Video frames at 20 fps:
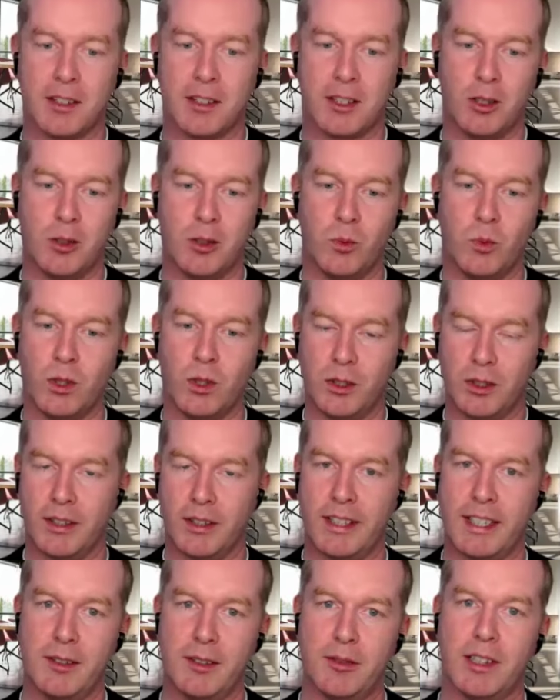Thank you. We'll
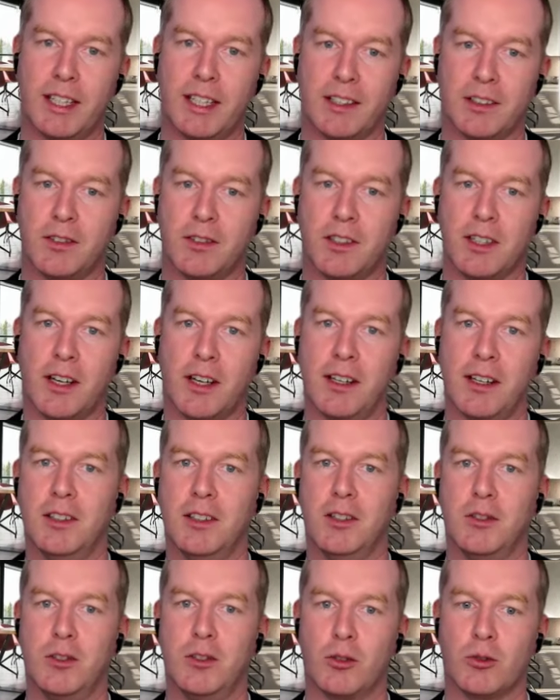leave links to that in
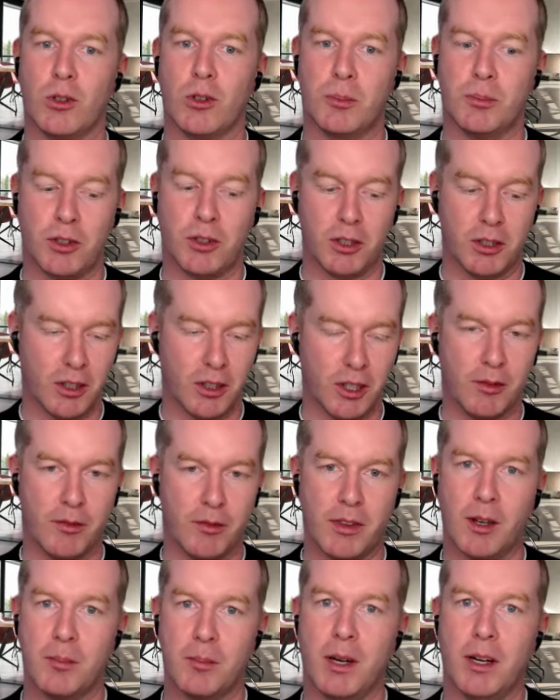the description
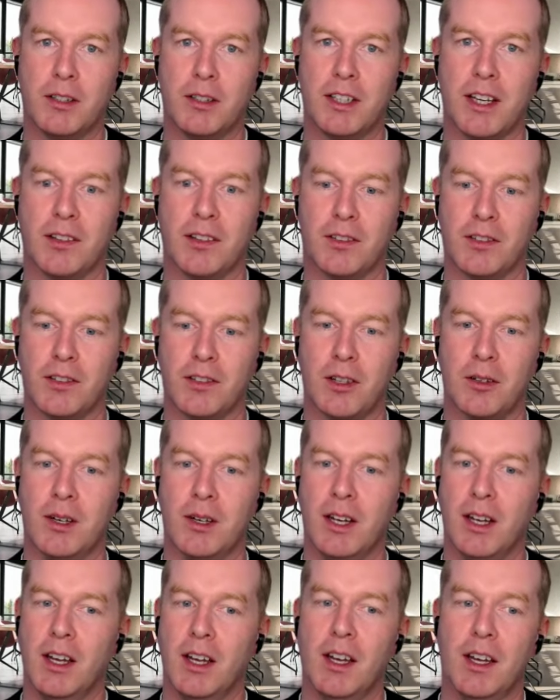of the podcast. So
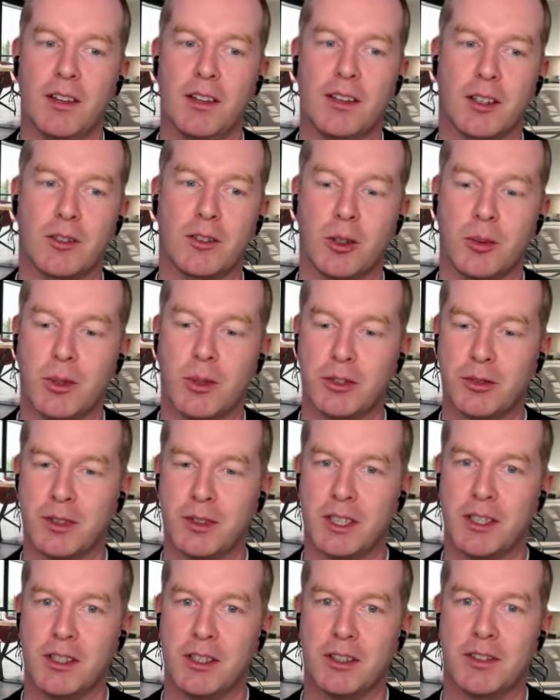thanks very much
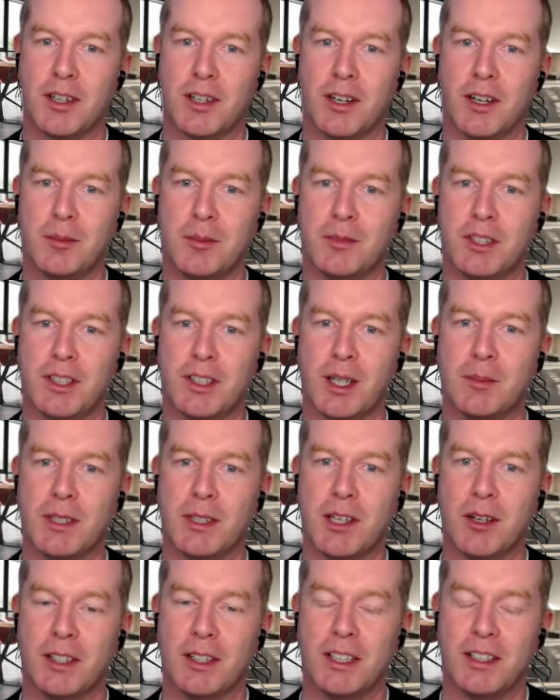for your time today,
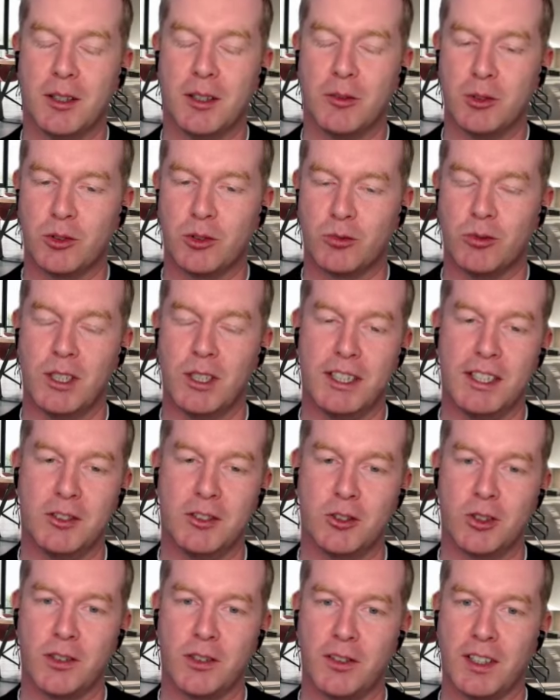Manoli. That was really
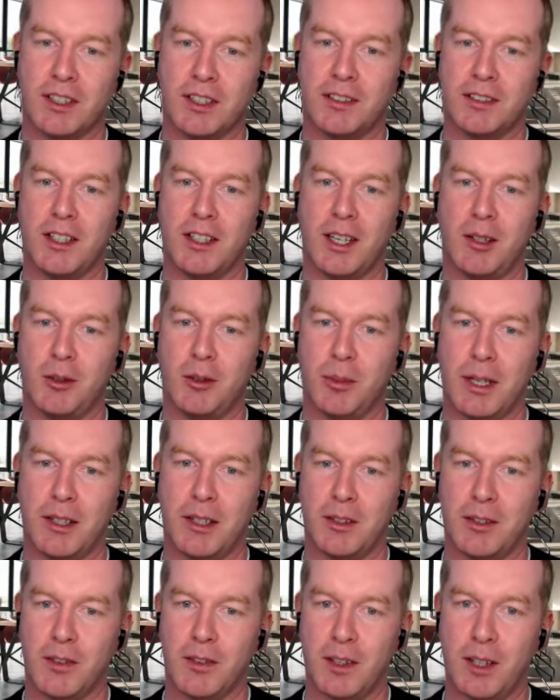interesting to hear
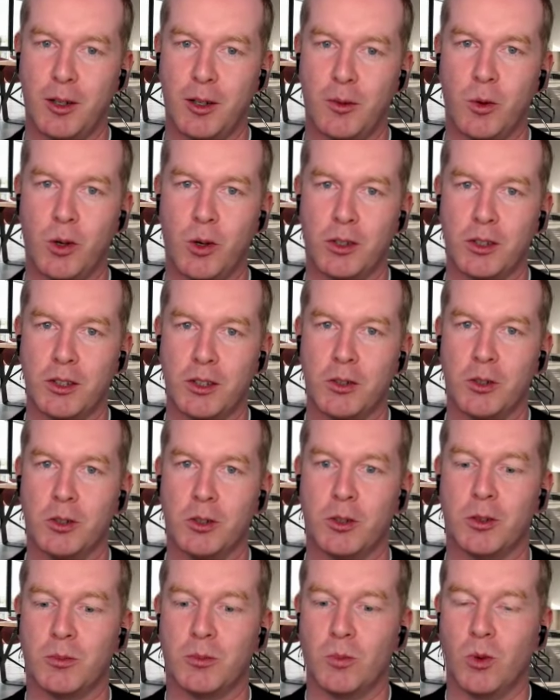about what
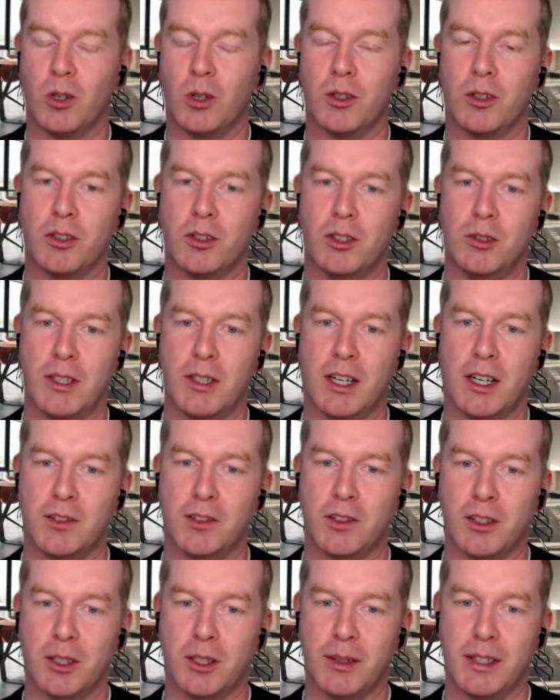you
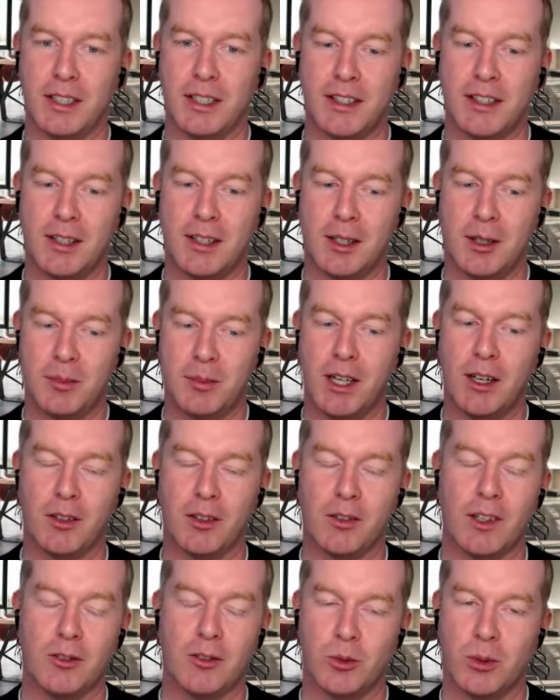guys are doing.
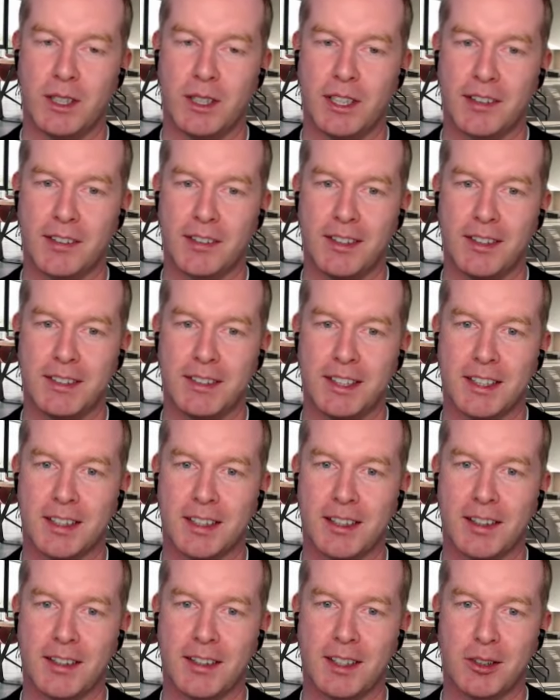It sounds really exciting.
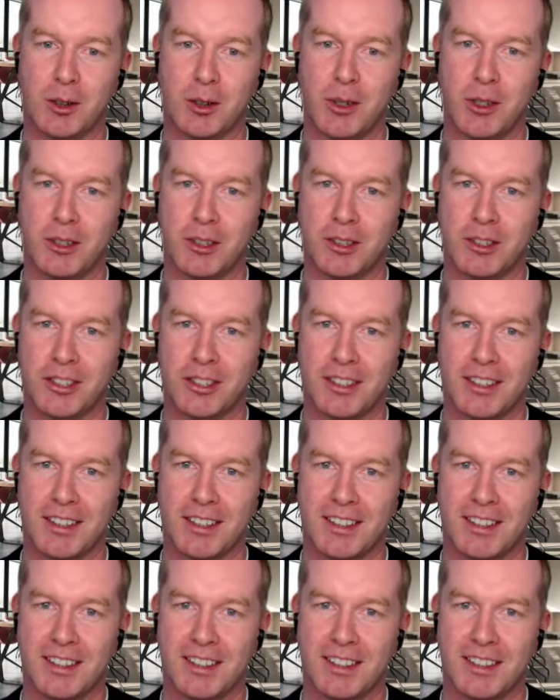Thanks very much.